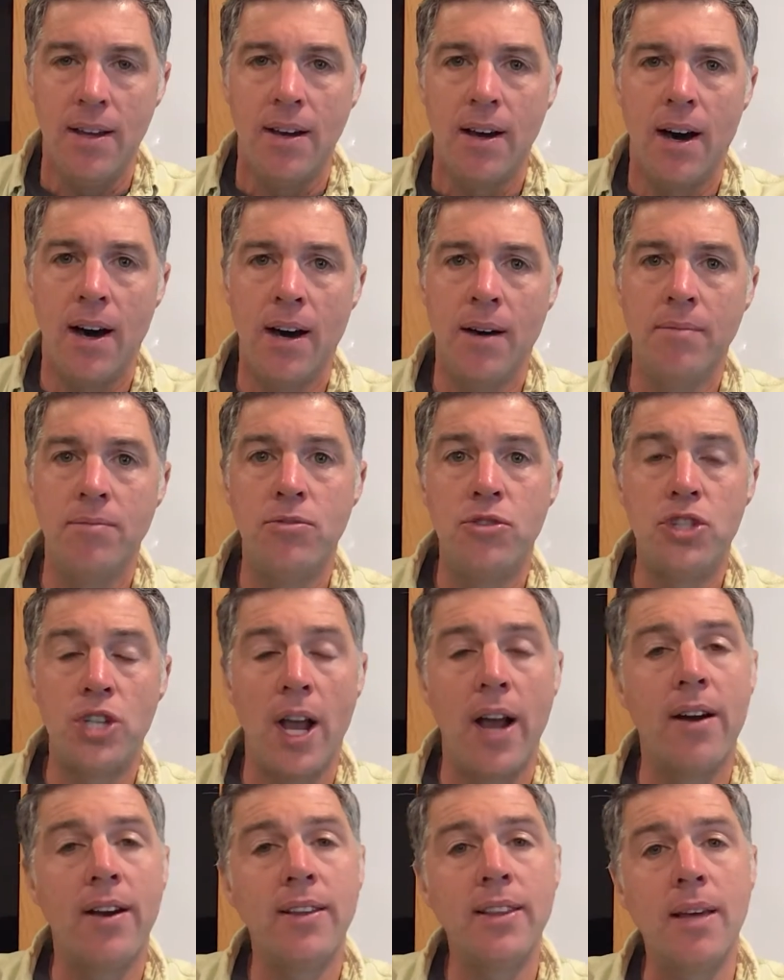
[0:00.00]
Um,
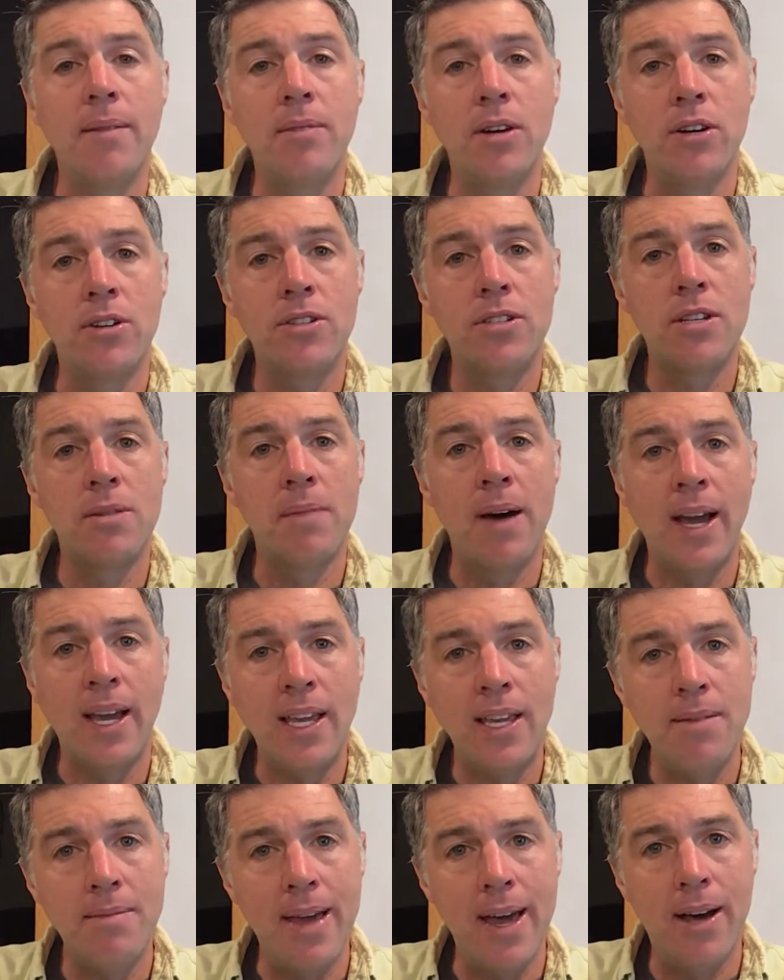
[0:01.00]
sharing them goes to my
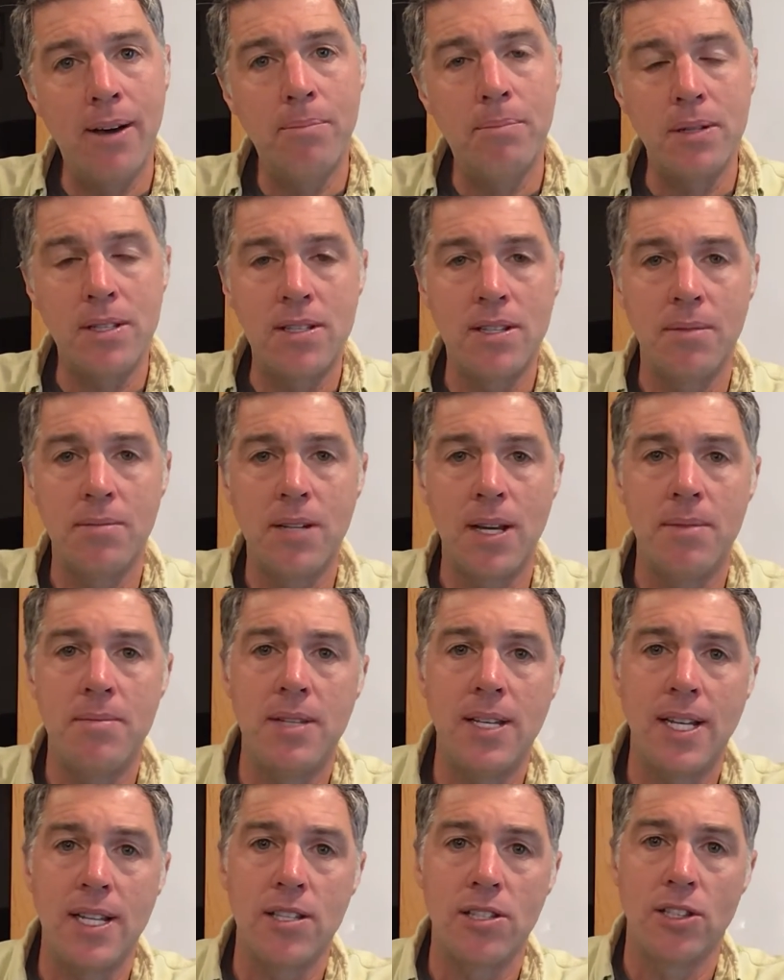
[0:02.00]
email, but sometimes
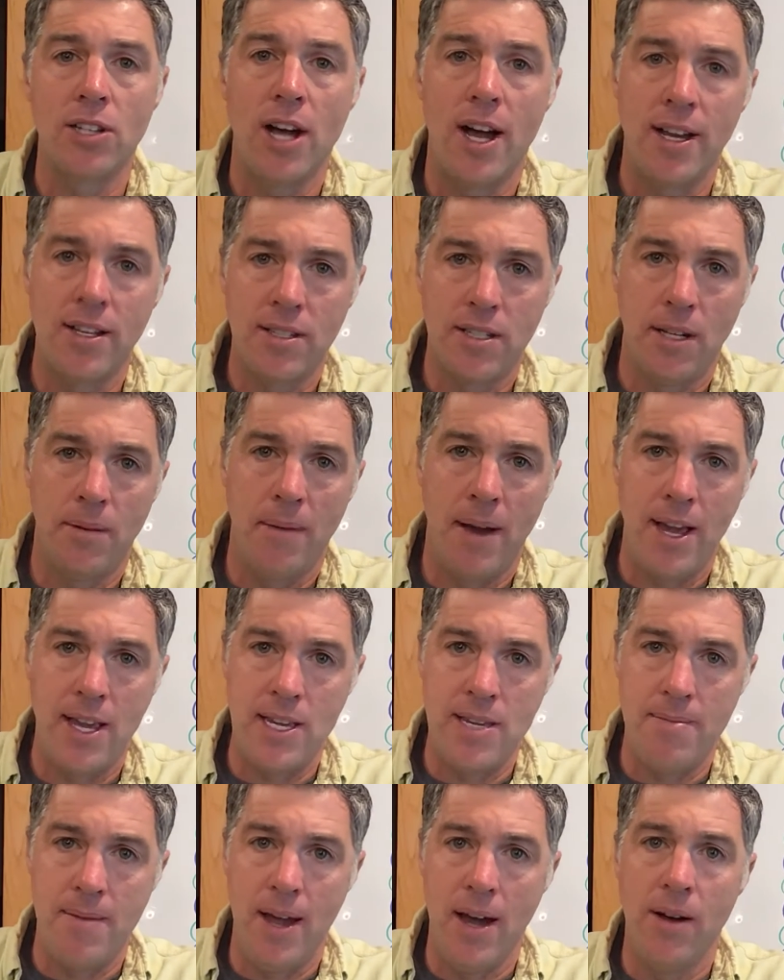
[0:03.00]
it gets lost in my
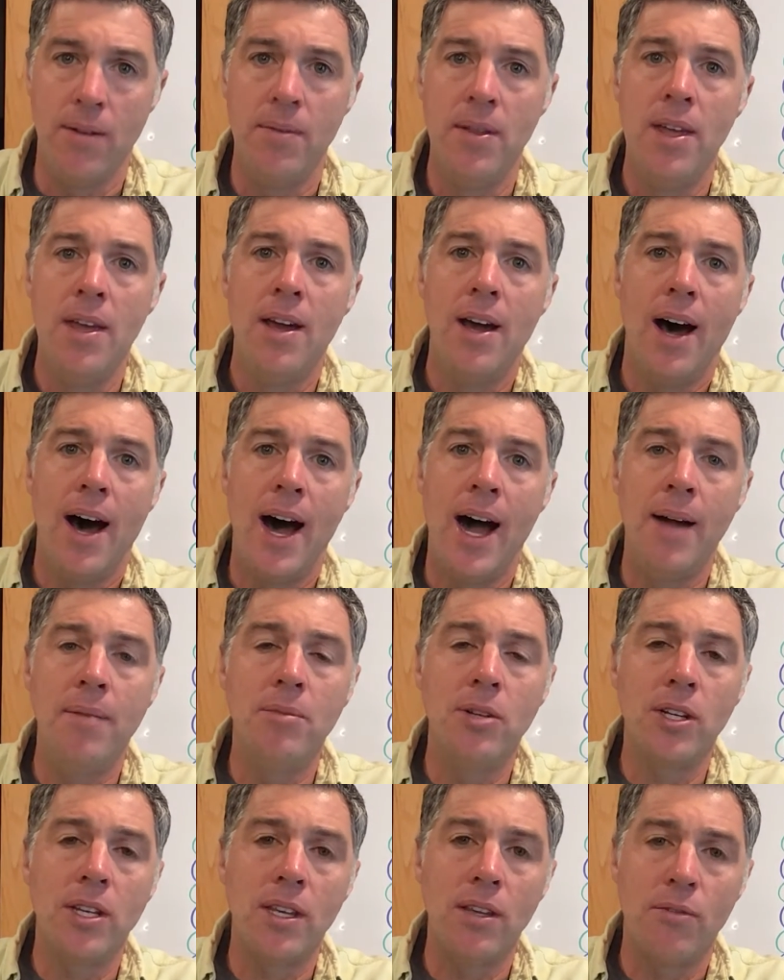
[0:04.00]
email. I'm
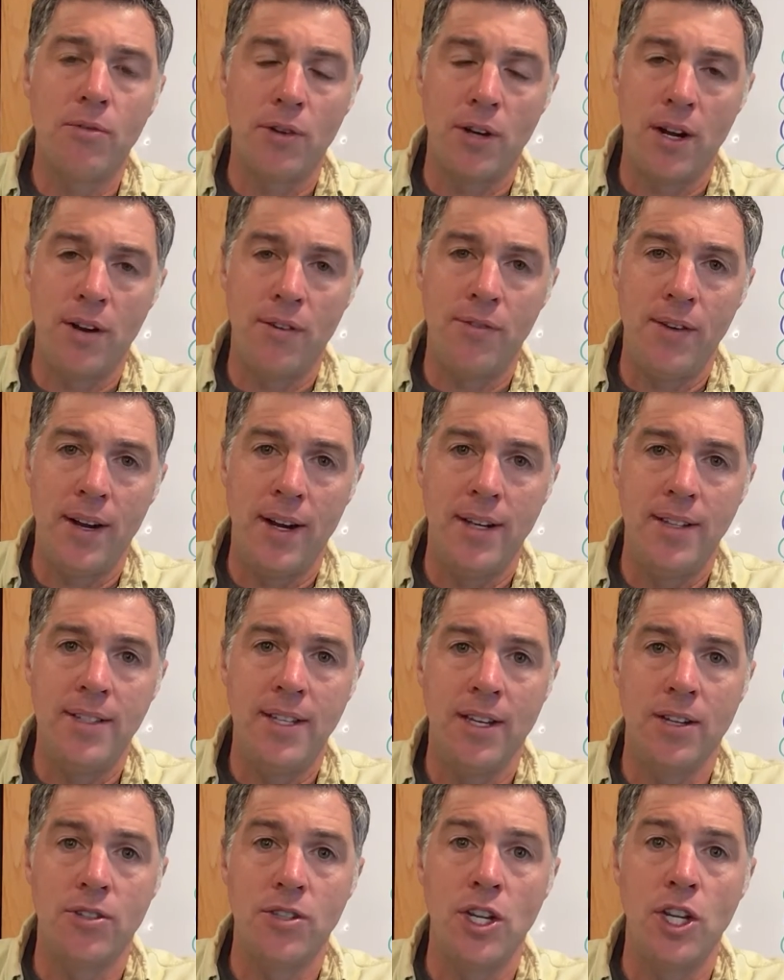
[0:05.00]
looking for your fairy
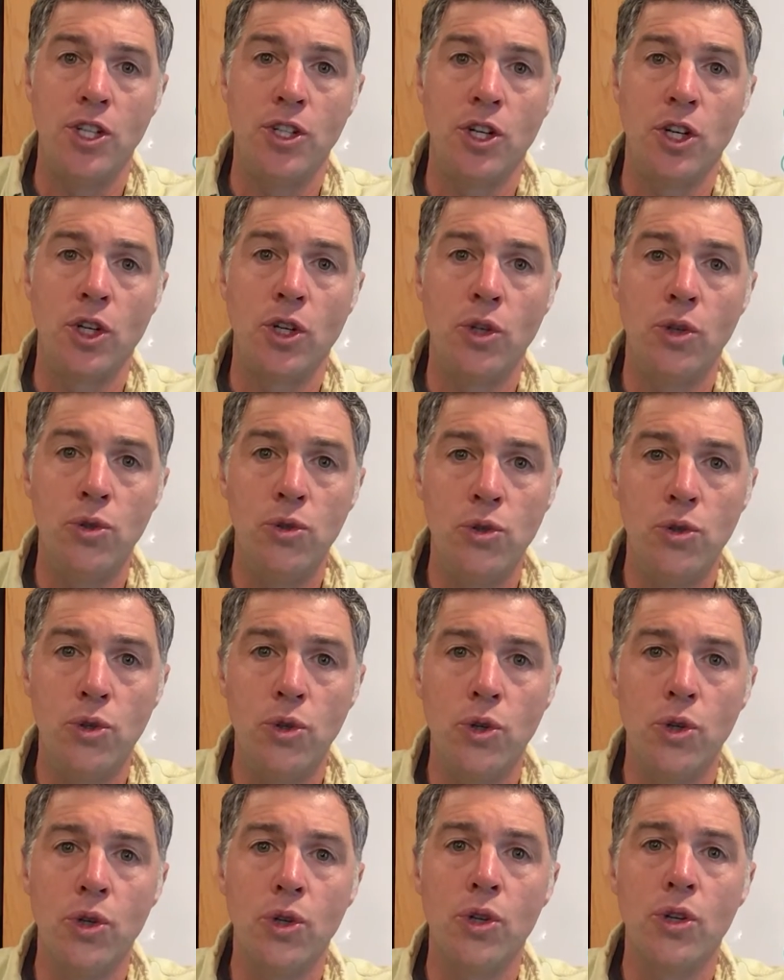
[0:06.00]
tales in your
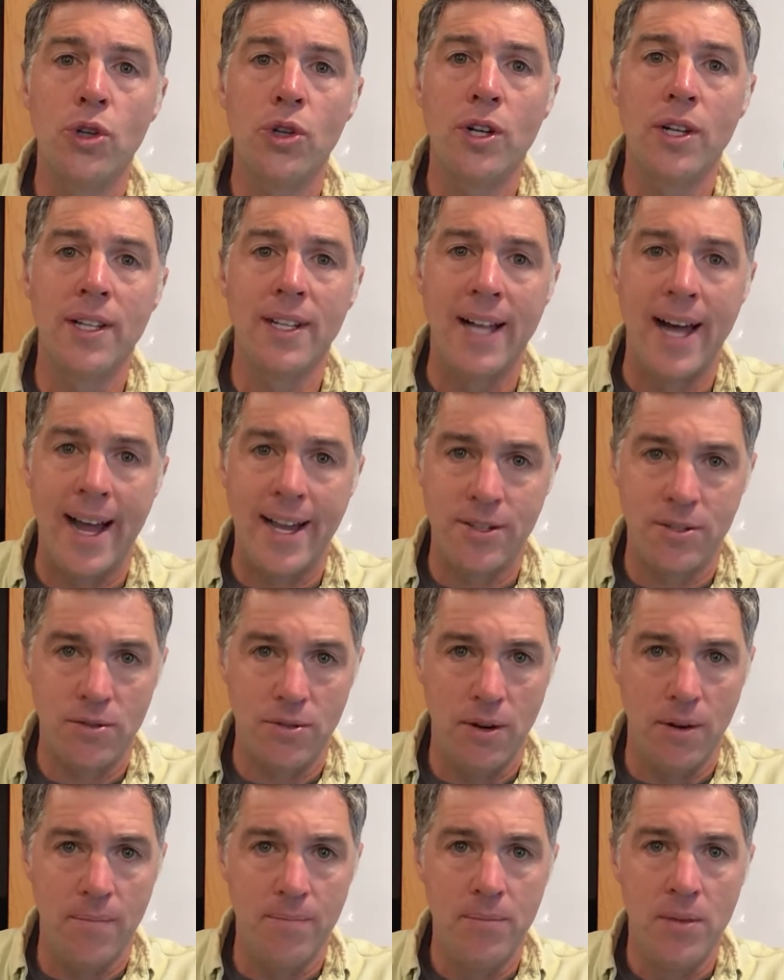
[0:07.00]
Google
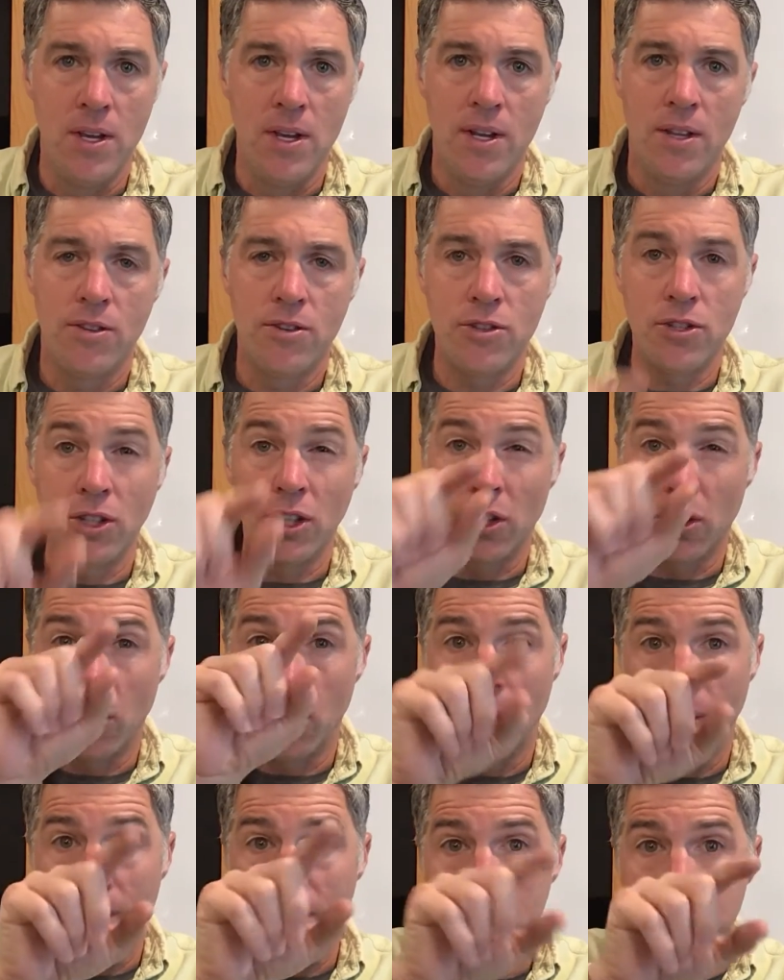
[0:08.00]
Classroom. There's a
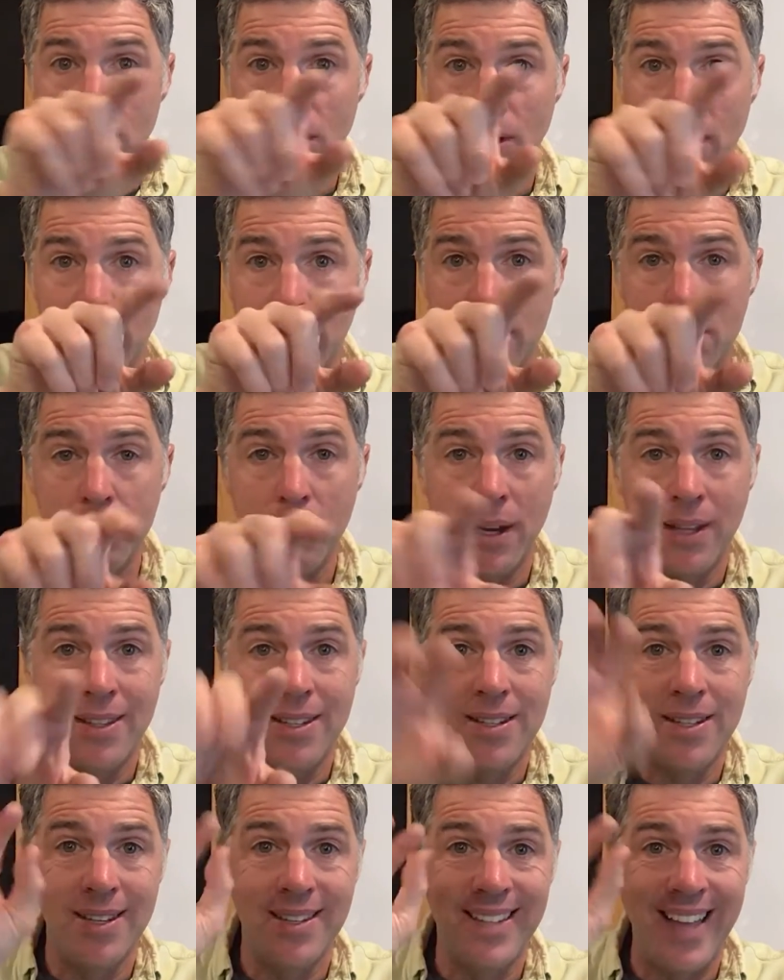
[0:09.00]
little plus button
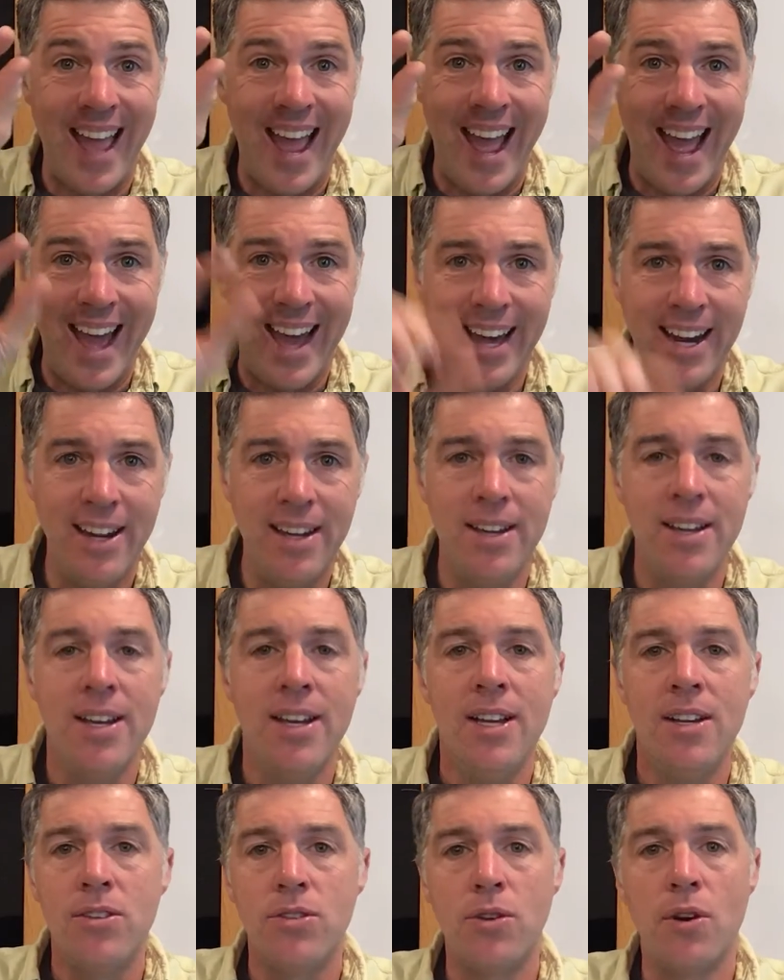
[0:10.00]
that says add.
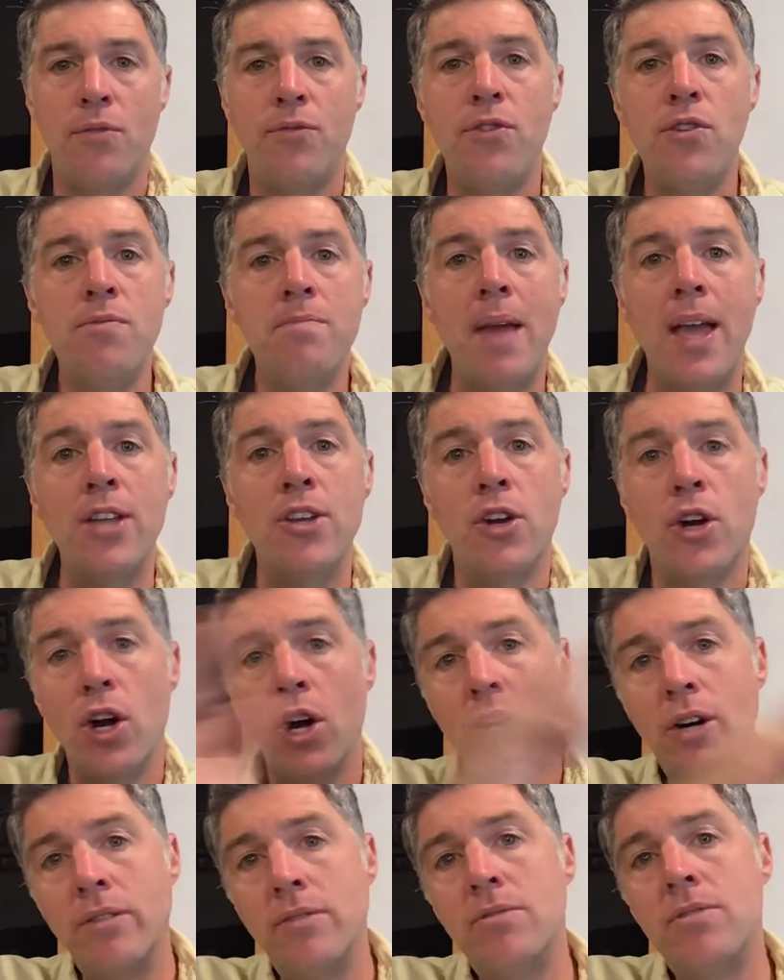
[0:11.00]
So if you made your
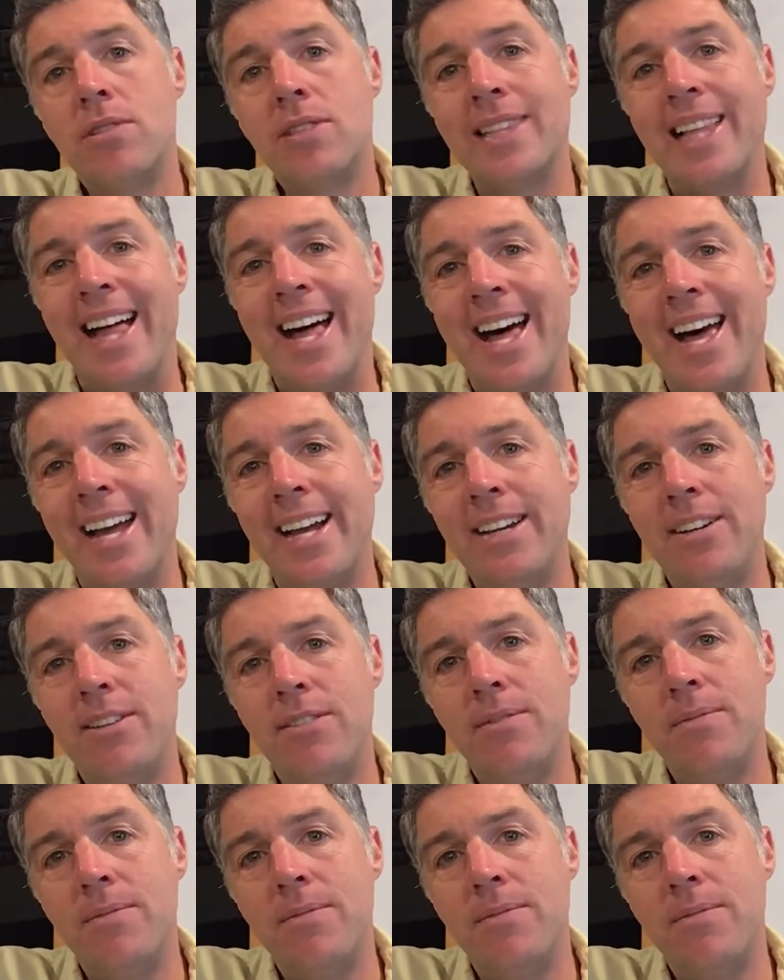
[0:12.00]
own slide